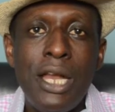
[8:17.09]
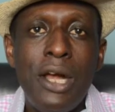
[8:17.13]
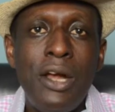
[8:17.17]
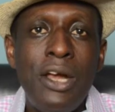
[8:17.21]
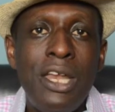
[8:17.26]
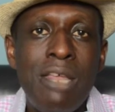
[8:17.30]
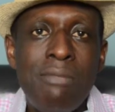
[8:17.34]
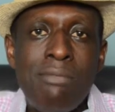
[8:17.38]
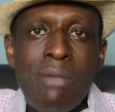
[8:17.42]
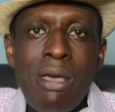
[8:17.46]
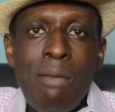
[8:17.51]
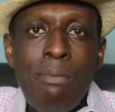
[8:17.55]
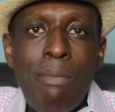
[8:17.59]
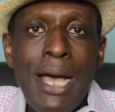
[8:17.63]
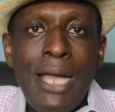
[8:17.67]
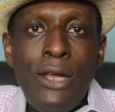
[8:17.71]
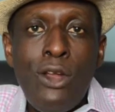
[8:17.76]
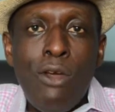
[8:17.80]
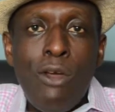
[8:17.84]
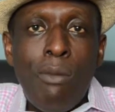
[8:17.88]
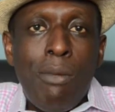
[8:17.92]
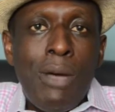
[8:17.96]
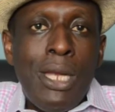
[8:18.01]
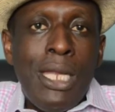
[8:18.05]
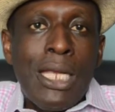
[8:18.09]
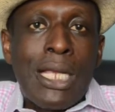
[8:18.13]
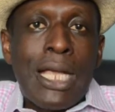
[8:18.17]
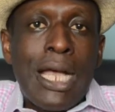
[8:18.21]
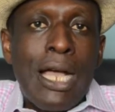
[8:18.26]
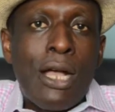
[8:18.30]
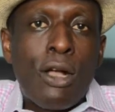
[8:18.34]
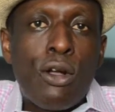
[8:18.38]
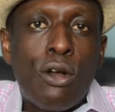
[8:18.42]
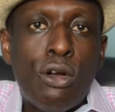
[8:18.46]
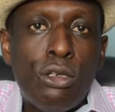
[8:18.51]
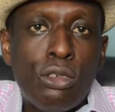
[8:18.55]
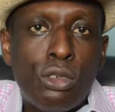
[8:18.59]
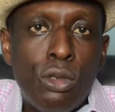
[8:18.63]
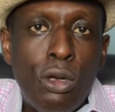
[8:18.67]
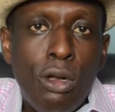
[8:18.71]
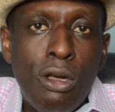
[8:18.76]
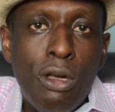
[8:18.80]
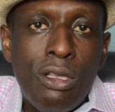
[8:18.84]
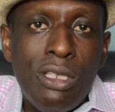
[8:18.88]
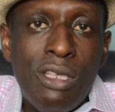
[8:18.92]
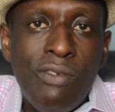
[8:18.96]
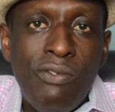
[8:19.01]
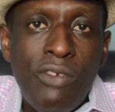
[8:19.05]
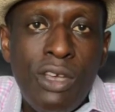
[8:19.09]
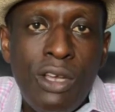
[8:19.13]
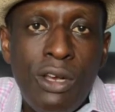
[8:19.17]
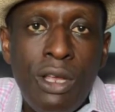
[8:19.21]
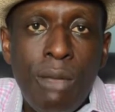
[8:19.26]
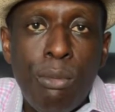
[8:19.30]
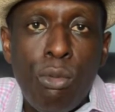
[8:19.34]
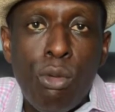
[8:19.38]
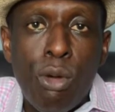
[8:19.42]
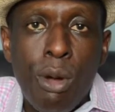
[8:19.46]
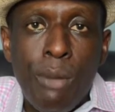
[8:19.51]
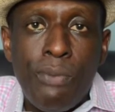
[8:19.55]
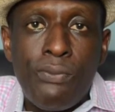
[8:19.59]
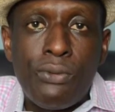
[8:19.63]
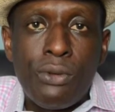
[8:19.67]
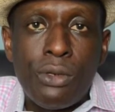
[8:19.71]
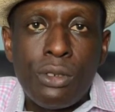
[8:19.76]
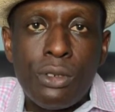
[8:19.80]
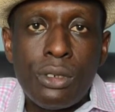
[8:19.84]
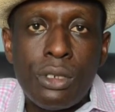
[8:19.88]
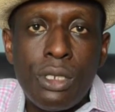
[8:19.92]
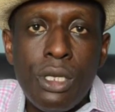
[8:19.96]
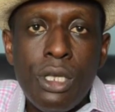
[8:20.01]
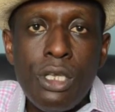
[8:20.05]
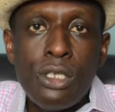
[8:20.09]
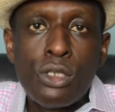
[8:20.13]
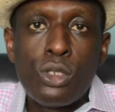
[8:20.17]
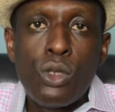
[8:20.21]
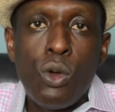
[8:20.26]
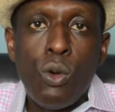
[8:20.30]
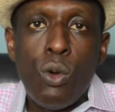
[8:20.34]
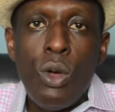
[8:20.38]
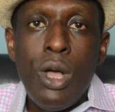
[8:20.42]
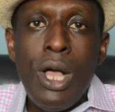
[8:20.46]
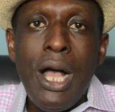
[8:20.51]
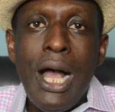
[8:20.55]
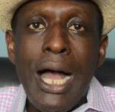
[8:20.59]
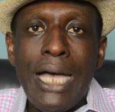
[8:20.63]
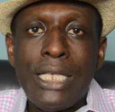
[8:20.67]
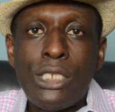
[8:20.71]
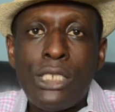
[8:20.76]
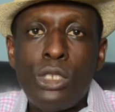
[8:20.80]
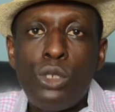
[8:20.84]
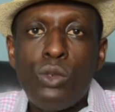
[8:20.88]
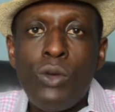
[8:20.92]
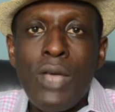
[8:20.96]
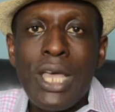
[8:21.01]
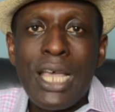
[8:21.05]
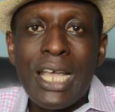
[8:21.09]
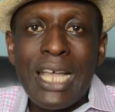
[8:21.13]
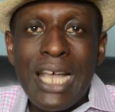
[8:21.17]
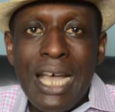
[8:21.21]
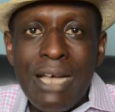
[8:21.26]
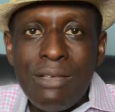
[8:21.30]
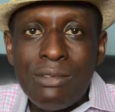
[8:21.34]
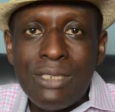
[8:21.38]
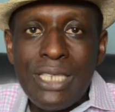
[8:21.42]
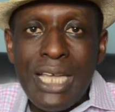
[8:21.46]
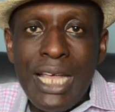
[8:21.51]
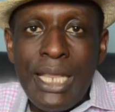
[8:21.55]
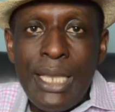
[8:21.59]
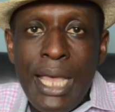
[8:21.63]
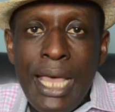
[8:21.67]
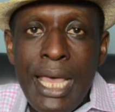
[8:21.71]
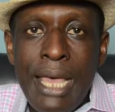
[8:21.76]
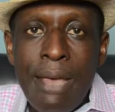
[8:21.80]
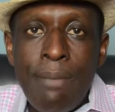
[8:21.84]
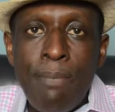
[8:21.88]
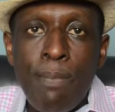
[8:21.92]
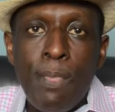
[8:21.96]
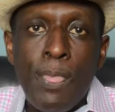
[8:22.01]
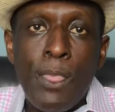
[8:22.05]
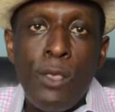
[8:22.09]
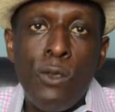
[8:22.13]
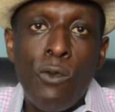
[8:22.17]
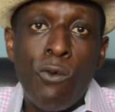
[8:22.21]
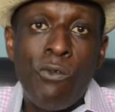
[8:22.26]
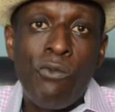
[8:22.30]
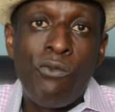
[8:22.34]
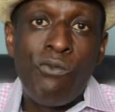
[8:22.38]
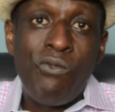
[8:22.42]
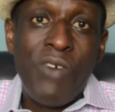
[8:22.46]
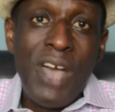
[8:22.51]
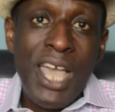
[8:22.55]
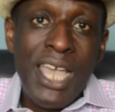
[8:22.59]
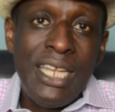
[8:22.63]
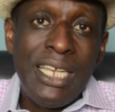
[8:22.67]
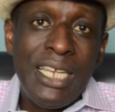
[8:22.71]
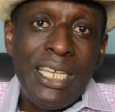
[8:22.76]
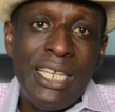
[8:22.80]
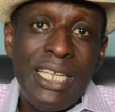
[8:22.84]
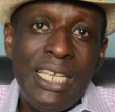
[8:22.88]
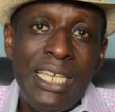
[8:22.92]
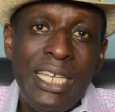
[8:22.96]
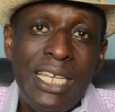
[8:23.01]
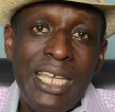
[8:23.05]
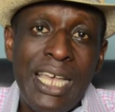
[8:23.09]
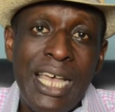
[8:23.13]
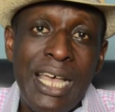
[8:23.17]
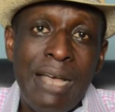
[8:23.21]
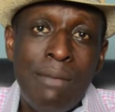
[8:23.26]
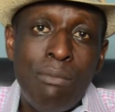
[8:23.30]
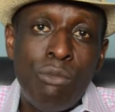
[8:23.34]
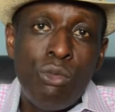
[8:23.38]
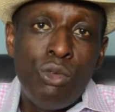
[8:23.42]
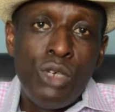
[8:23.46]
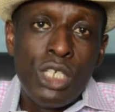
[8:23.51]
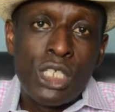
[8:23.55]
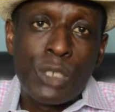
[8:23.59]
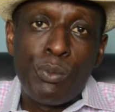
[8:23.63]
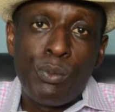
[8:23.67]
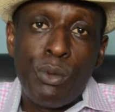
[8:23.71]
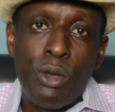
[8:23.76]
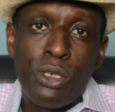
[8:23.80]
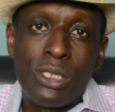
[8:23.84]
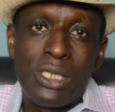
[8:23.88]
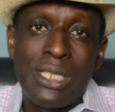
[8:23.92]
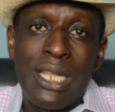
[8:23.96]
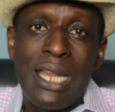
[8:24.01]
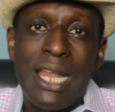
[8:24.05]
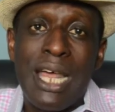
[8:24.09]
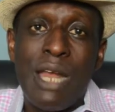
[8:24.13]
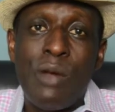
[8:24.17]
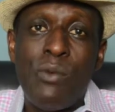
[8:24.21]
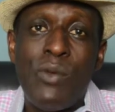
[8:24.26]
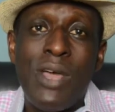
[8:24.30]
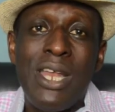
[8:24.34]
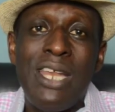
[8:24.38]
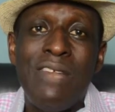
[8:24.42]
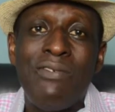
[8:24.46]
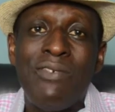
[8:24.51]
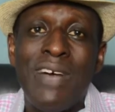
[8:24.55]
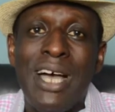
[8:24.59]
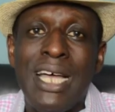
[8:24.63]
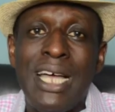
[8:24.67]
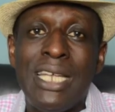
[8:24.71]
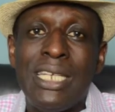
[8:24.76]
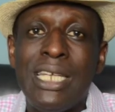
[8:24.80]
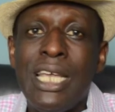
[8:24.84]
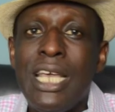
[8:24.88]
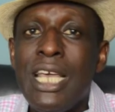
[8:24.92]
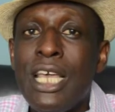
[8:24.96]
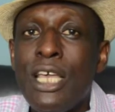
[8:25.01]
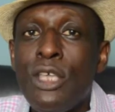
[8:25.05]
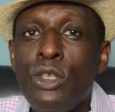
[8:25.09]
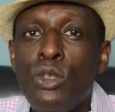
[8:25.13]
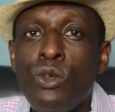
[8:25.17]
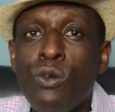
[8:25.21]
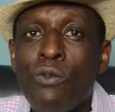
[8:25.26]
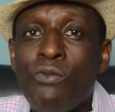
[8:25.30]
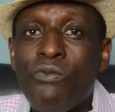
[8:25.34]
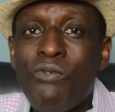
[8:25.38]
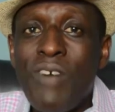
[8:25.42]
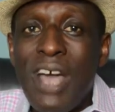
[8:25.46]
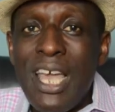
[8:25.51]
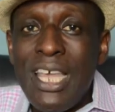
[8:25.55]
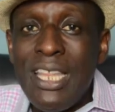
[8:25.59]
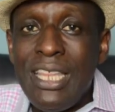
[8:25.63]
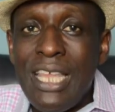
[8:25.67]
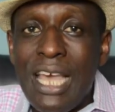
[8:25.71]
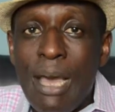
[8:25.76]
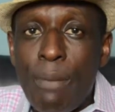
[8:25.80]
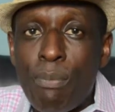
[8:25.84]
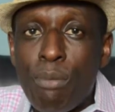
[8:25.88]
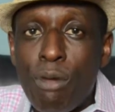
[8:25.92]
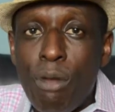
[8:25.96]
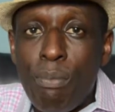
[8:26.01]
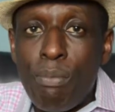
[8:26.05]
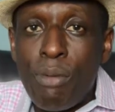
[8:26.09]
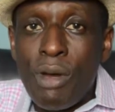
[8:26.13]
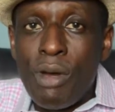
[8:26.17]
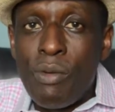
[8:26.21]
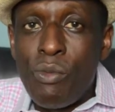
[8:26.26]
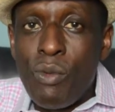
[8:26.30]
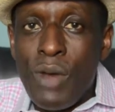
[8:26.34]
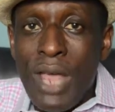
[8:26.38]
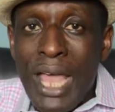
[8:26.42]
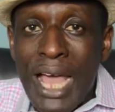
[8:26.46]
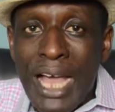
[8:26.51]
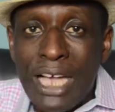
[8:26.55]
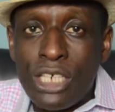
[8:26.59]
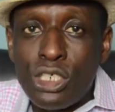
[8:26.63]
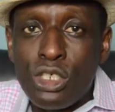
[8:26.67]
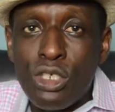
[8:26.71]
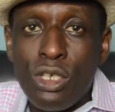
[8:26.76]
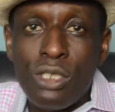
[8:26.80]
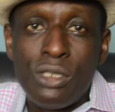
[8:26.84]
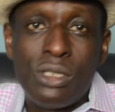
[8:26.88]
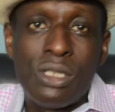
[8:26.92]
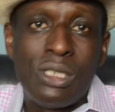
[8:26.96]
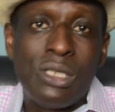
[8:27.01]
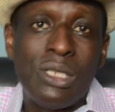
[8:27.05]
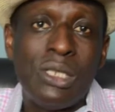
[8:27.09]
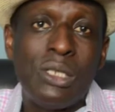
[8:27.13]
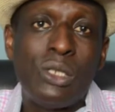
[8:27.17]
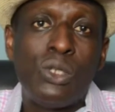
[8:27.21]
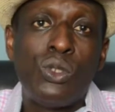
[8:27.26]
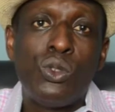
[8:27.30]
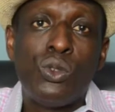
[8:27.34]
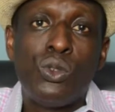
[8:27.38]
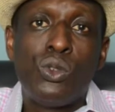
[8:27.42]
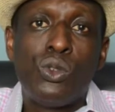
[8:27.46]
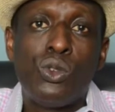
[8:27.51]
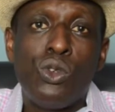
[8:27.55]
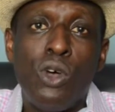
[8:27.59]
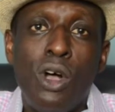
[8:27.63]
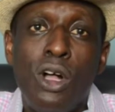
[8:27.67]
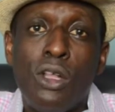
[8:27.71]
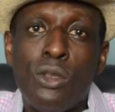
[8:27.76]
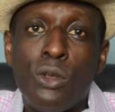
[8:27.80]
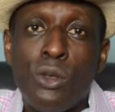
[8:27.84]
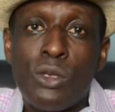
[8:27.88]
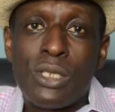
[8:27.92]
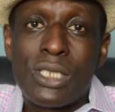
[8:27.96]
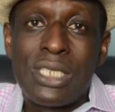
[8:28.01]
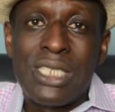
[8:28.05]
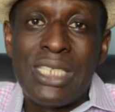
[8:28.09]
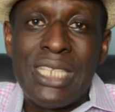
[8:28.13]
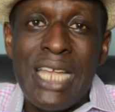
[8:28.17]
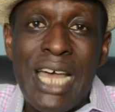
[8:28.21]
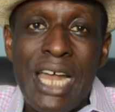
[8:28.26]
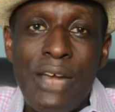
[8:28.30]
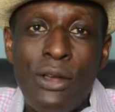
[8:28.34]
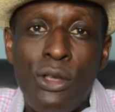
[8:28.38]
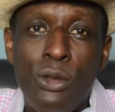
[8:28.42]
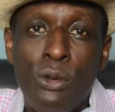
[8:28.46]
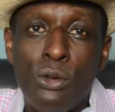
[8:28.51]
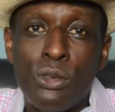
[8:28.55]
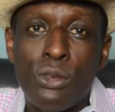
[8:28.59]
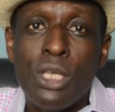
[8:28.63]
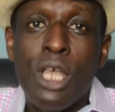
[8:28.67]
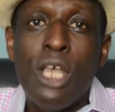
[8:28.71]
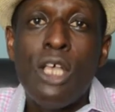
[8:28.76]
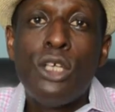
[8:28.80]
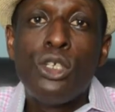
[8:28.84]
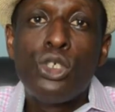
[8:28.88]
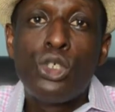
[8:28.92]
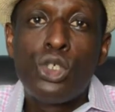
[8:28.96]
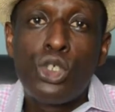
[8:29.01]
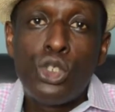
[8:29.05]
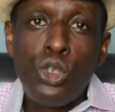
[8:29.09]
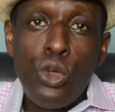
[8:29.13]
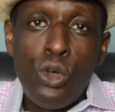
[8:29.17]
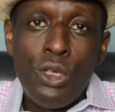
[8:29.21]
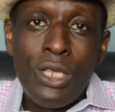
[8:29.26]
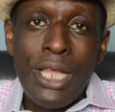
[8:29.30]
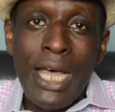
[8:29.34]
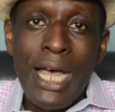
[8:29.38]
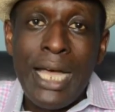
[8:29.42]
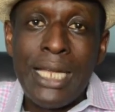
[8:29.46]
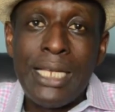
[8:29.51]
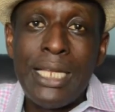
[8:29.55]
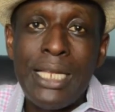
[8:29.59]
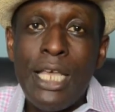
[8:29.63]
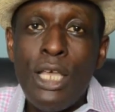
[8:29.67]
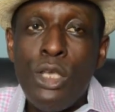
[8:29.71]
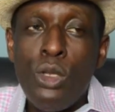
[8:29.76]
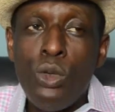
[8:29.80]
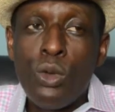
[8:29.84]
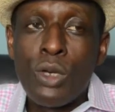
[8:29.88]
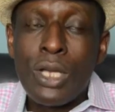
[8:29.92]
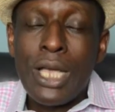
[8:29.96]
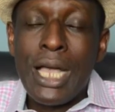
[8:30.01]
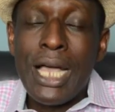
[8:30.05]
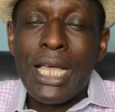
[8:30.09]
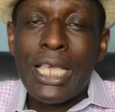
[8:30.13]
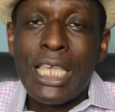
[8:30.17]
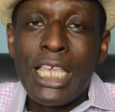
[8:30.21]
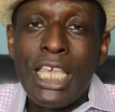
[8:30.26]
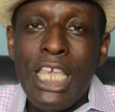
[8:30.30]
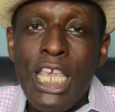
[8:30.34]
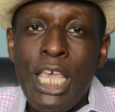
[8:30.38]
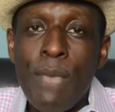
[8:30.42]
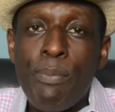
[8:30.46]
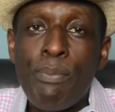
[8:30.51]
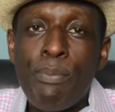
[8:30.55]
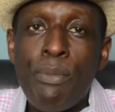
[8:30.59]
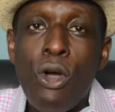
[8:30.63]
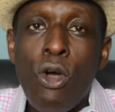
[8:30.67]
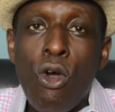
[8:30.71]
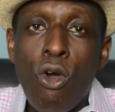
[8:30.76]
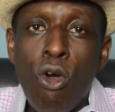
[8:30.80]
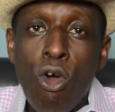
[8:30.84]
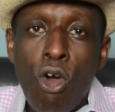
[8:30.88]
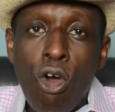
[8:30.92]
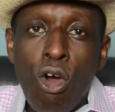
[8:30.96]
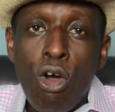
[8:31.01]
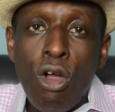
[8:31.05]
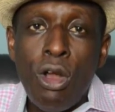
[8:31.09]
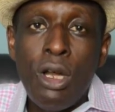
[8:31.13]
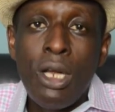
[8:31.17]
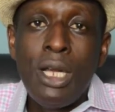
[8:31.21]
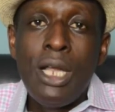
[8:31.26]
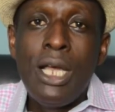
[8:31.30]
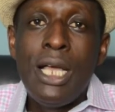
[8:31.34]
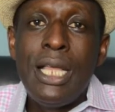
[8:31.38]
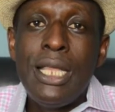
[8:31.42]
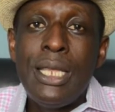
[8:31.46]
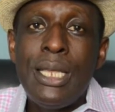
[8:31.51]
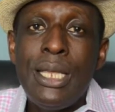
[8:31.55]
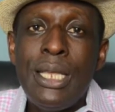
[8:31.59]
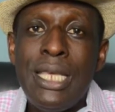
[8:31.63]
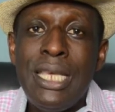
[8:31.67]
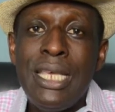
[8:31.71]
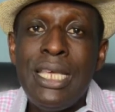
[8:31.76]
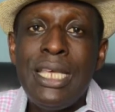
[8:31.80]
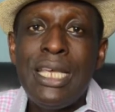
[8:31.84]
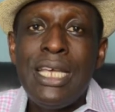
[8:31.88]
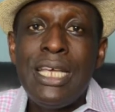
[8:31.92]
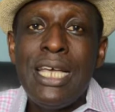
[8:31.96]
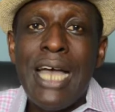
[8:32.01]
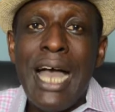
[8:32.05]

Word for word: remember nobody can control all the variable upfront so as you encounter them you find um, responses that are relevant you find the appropriate reactions to, to, to all those scenarios so that you can keep all the